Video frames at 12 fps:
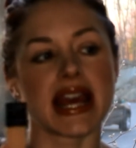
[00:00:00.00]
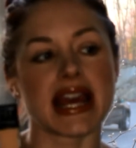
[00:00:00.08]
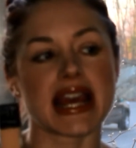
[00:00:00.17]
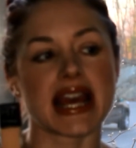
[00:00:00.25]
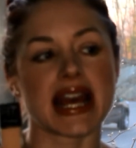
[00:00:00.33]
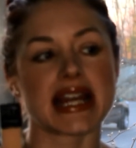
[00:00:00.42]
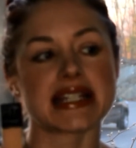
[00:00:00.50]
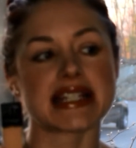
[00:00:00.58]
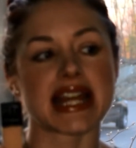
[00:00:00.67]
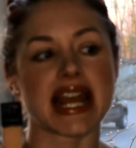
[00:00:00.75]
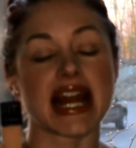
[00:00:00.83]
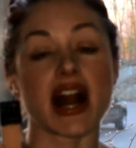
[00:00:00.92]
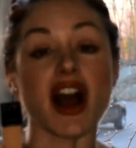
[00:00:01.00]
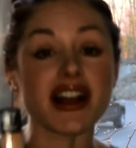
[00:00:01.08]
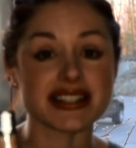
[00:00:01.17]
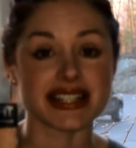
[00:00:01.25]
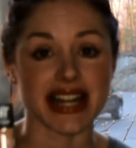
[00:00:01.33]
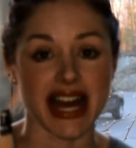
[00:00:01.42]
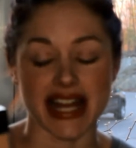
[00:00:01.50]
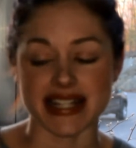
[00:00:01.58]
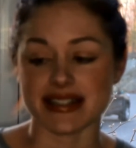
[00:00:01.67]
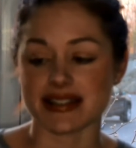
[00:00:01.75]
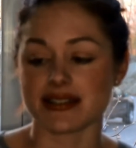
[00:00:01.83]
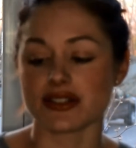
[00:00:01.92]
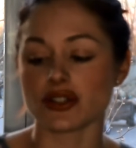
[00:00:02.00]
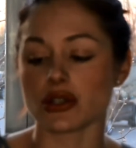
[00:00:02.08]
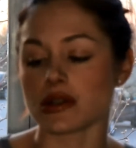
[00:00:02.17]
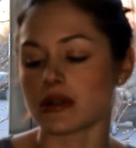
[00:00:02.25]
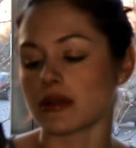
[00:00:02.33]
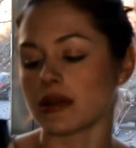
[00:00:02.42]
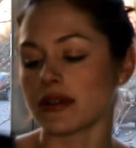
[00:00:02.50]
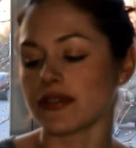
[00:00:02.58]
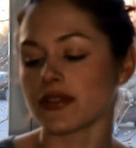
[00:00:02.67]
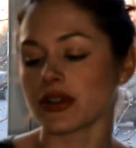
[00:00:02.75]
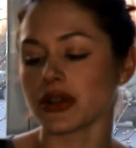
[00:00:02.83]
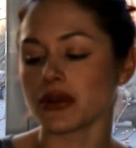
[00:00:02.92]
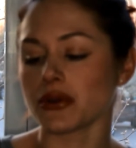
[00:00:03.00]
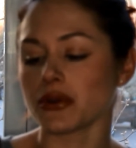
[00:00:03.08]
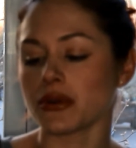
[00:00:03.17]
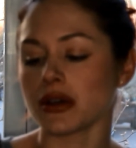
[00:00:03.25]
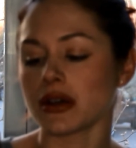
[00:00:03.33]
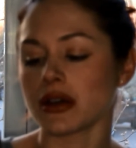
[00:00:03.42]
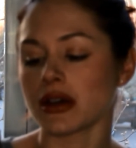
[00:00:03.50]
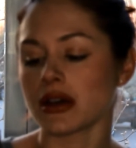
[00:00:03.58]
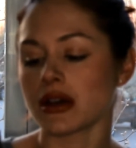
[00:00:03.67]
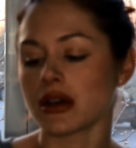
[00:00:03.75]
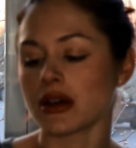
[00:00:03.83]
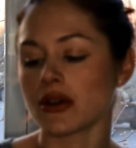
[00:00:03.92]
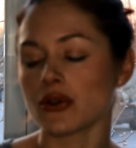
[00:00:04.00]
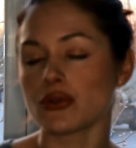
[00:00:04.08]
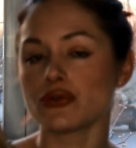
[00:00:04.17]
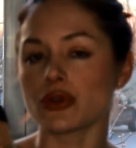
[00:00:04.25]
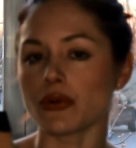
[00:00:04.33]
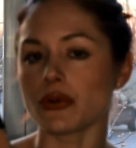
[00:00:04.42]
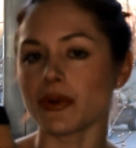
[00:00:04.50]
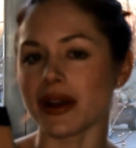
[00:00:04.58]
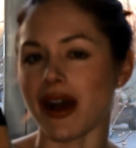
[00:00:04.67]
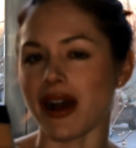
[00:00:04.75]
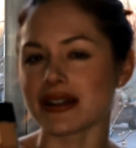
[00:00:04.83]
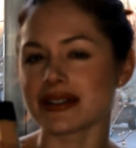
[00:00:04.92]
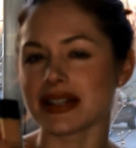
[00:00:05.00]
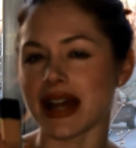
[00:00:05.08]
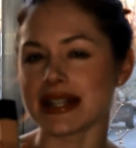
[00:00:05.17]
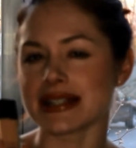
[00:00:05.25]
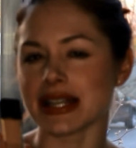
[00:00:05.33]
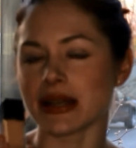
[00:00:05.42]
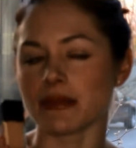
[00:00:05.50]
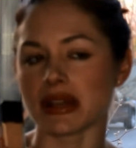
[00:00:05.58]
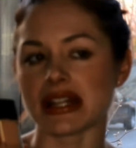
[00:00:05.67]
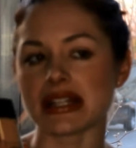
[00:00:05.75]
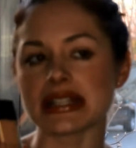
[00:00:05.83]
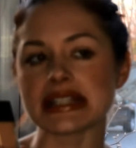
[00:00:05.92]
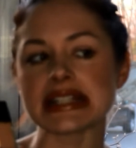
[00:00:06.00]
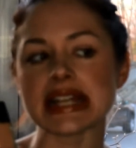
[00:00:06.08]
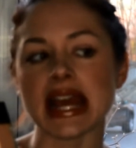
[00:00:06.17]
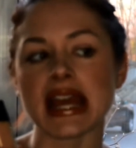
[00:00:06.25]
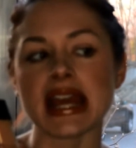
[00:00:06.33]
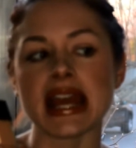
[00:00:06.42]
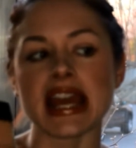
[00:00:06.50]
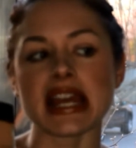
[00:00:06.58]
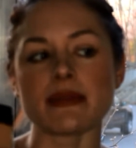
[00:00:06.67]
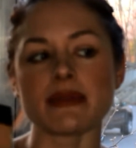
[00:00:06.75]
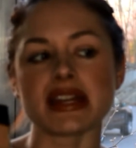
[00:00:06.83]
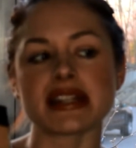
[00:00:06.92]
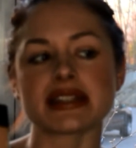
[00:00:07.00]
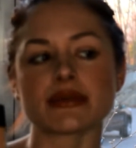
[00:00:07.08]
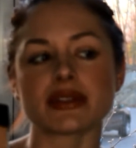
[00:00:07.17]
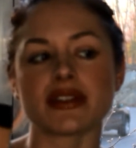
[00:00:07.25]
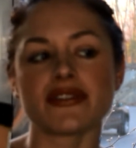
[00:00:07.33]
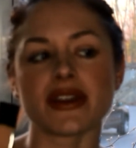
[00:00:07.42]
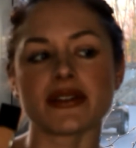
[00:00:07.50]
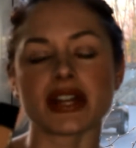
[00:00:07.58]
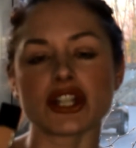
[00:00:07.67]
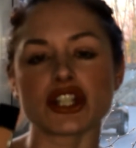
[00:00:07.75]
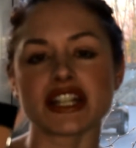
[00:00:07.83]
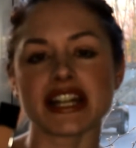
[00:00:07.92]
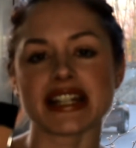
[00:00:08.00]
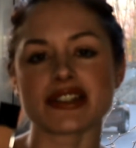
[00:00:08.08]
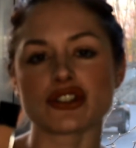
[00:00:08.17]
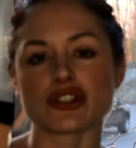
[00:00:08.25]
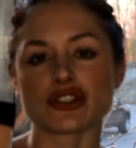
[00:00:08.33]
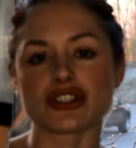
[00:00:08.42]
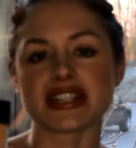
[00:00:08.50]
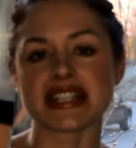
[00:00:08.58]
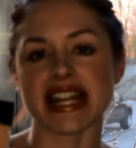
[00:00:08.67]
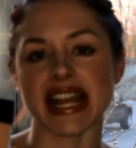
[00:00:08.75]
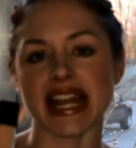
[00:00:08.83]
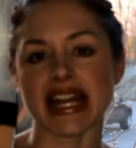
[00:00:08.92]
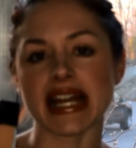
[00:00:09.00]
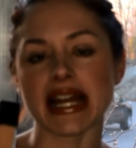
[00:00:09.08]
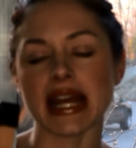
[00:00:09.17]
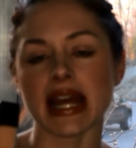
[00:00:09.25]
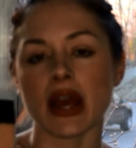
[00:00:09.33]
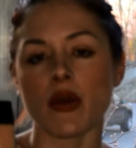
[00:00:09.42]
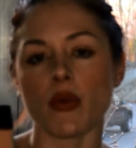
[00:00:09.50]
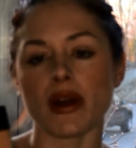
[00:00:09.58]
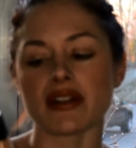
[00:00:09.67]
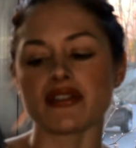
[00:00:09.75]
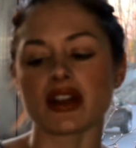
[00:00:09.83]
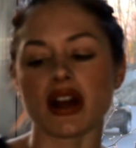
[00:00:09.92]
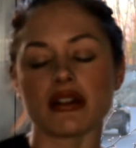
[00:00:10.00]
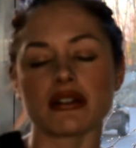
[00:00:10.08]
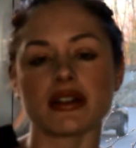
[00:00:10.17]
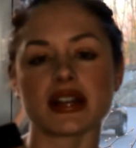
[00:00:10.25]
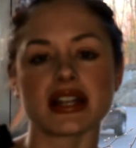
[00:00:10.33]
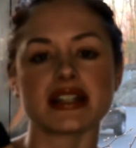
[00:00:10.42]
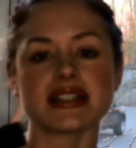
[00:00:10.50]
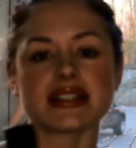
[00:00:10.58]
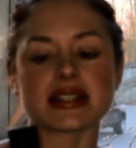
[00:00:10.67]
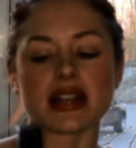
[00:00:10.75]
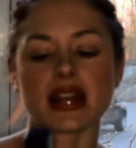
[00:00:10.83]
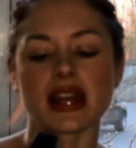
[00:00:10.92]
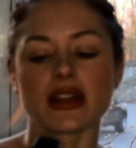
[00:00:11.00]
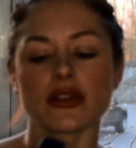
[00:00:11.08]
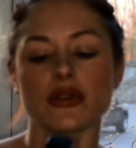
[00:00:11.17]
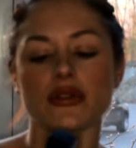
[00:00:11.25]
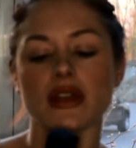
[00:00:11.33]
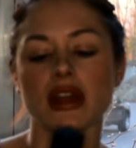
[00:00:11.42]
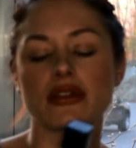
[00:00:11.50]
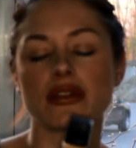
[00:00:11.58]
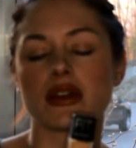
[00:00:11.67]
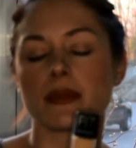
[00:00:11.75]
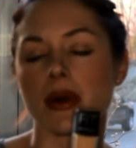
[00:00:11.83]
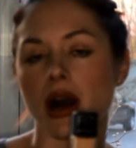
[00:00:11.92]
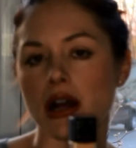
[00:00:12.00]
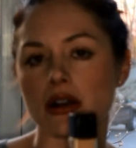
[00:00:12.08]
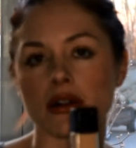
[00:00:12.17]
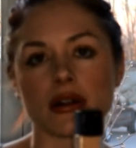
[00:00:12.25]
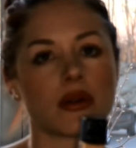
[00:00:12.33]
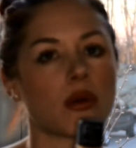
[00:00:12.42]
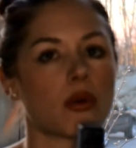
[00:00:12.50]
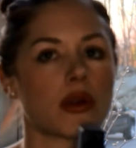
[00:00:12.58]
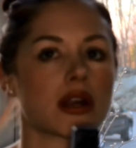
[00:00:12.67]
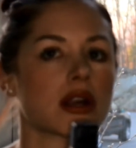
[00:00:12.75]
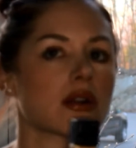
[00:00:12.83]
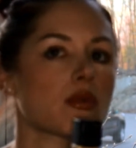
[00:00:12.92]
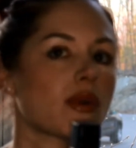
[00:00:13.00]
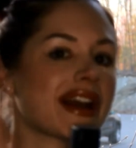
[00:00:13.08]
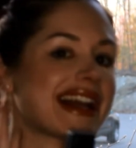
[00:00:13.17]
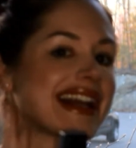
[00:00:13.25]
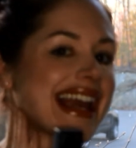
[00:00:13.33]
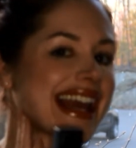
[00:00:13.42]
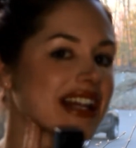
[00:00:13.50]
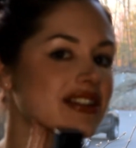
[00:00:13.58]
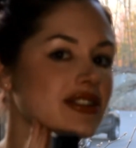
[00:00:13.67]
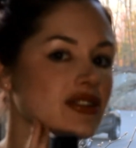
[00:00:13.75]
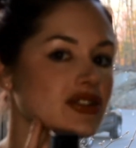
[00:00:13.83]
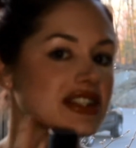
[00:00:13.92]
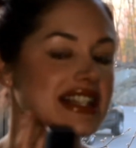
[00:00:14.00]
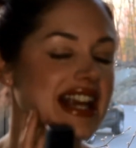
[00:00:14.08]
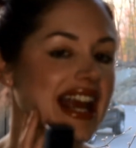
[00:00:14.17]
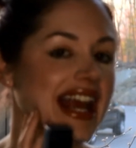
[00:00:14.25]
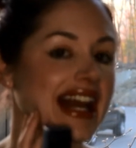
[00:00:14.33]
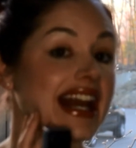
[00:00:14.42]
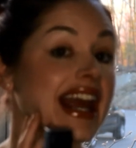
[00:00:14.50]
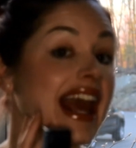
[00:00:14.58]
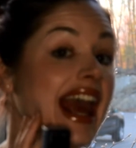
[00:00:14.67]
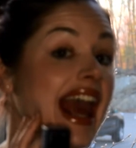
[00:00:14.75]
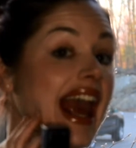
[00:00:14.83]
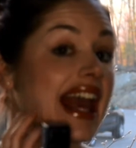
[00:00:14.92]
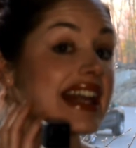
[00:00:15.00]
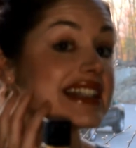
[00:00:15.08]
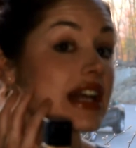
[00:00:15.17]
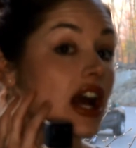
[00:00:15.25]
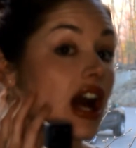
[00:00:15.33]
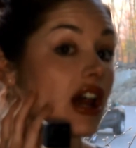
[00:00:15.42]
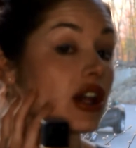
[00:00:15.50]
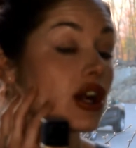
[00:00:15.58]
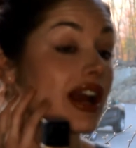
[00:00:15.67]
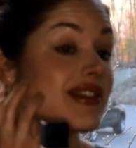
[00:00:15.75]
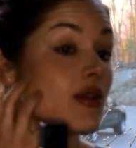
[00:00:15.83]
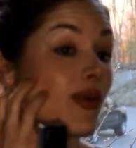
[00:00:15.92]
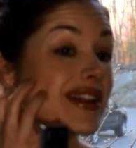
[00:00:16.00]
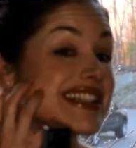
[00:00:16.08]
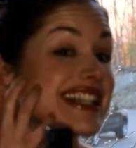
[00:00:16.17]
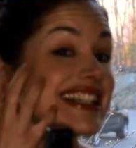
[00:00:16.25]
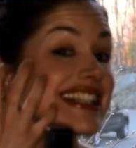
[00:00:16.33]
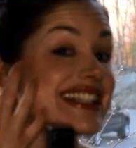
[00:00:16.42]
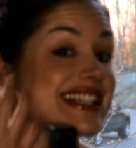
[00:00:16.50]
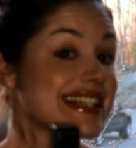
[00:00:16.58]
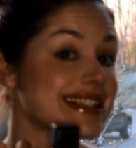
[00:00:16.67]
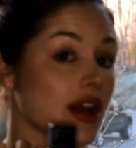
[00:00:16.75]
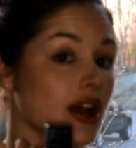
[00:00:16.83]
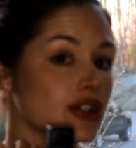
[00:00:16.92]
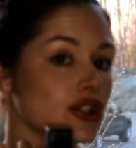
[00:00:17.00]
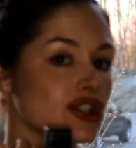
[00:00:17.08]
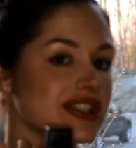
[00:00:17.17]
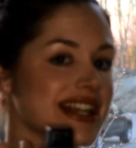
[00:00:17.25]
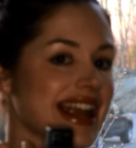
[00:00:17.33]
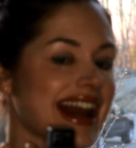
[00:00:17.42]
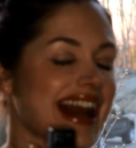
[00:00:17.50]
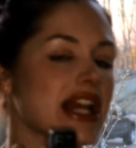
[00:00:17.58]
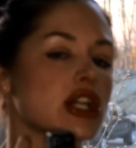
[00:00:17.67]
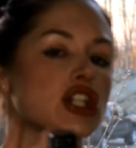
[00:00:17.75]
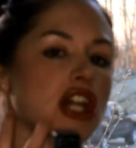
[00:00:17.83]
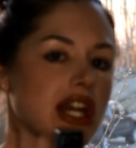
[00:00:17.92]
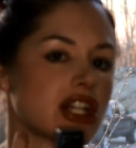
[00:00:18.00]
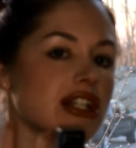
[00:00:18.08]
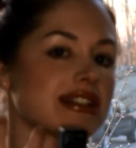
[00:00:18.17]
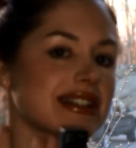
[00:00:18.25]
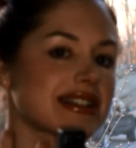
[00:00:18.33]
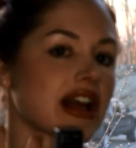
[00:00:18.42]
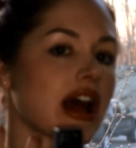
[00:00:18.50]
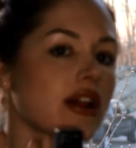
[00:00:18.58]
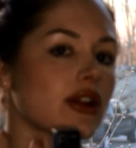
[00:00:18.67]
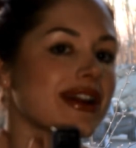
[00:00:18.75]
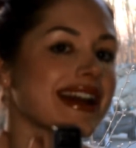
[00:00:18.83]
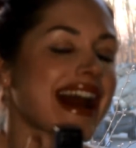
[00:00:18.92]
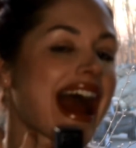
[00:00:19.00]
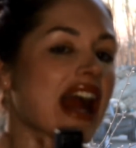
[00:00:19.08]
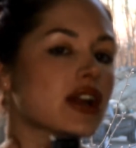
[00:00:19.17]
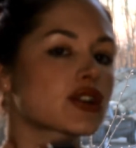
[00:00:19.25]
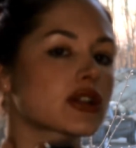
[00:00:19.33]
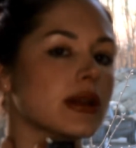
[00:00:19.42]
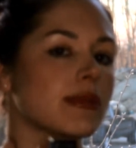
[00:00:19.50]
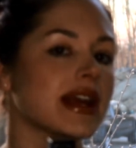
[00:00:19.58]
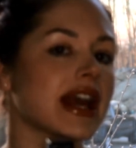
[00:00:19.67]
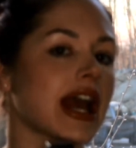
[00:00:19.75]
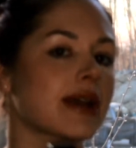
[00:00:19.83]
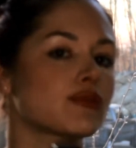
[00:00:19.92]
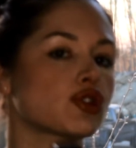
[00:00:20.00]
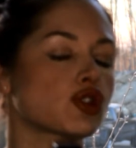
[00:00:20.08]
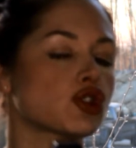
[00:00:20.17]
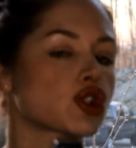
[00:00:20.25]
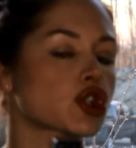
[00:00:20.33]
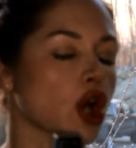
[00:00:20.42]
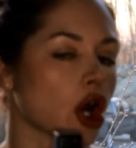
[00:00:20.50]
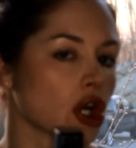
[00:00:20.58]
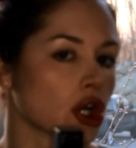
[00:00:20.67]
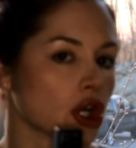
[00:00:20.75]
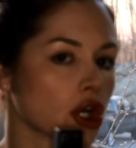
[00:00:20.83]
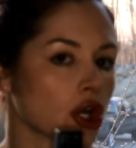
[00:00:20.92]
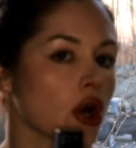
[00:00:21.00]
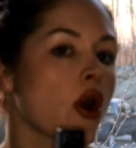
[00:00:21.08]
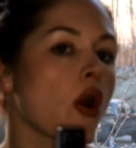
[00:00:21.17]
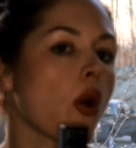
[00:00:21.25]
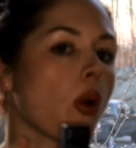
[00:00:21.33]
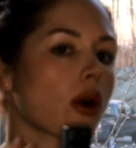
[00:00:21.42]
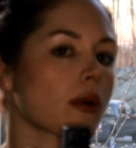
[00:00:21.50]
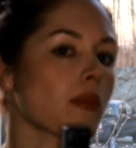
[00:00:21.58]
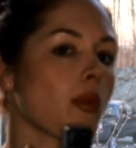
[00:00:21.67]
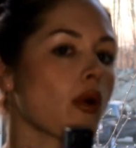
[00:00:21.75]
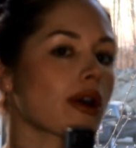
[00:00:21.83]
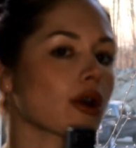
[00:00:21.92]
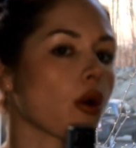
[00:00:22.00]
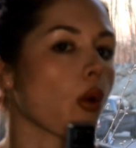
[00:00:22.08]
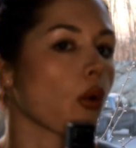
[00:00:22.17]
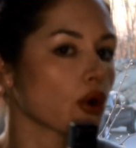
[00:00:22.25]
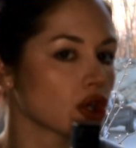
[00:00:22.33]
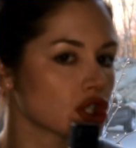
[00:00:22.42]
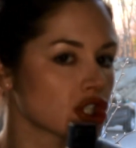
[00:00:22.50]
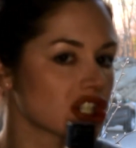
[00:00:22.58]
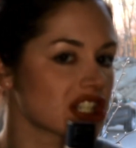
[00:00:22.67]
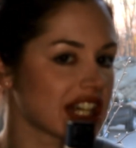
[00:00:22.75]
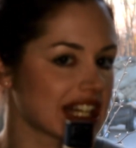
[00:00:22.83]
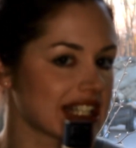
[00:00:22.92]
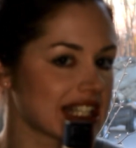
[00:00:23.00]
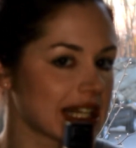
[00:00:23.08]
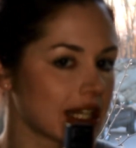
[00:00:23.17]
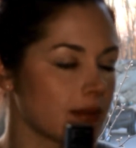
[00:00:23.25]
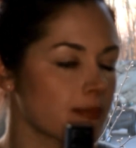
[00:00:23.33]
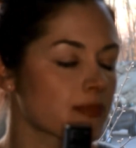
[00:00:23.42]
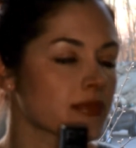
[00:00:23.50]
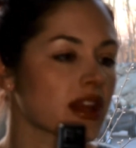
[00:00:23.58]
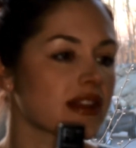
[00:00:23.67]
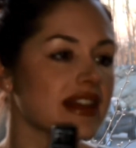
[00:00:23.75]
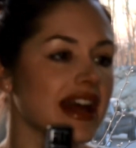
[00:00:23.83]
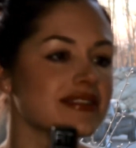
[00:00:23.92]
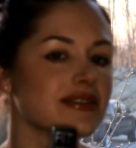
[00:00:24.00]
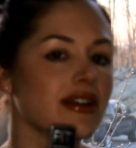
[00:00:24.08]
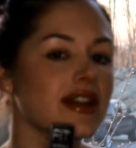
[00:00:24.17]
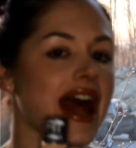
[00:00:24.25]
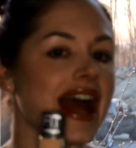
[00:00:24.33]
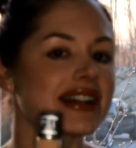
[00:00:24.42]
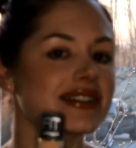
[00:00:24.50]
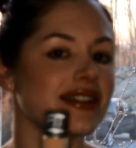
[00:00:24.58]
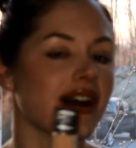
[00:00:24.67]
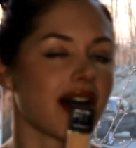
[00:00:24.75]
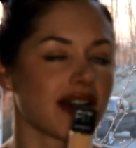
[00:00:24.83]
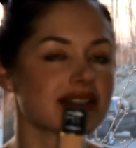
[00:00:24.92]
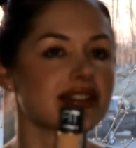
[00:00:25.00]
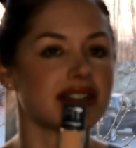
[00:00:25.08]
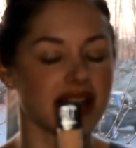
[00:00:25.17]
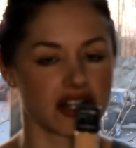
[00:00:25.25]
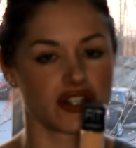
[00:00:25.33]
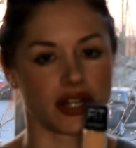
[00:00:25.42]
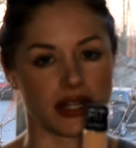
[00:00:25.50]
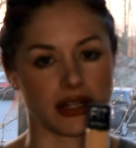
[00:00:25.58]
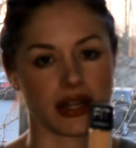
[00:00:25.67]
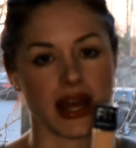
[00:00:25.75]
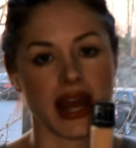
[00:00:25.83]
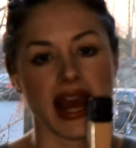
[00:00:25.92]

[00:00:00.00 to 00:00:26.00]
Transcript: And it oxidized. So for you who don't know what oxidizing means, it means when the foundation hits your skin, whatever color it is in the bottle, or when it hits your skin, it's a color, and then once it sits on your skin, it changes its color and it actually becomes darker or more orange tinted. That's called oxidation.